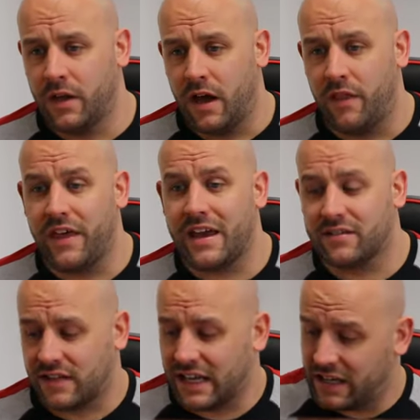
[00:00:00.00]
And their
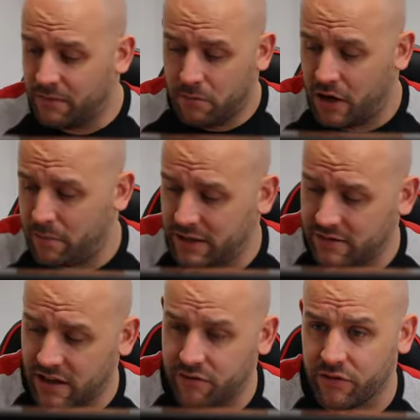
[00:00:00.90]
stake might be,
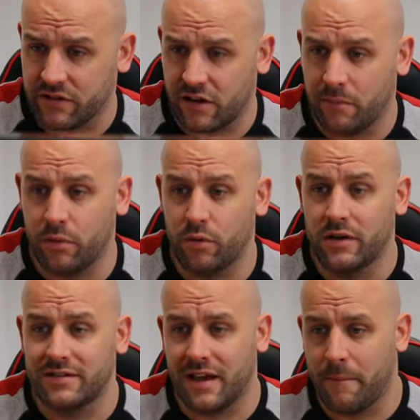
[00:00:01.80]
say for example,
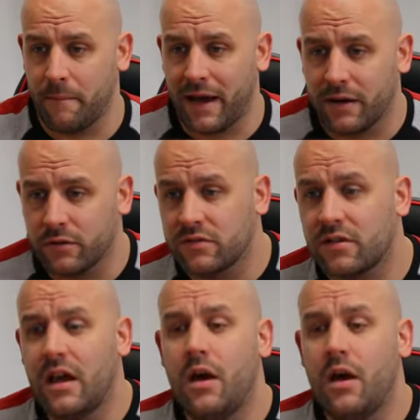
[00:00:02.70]
£10,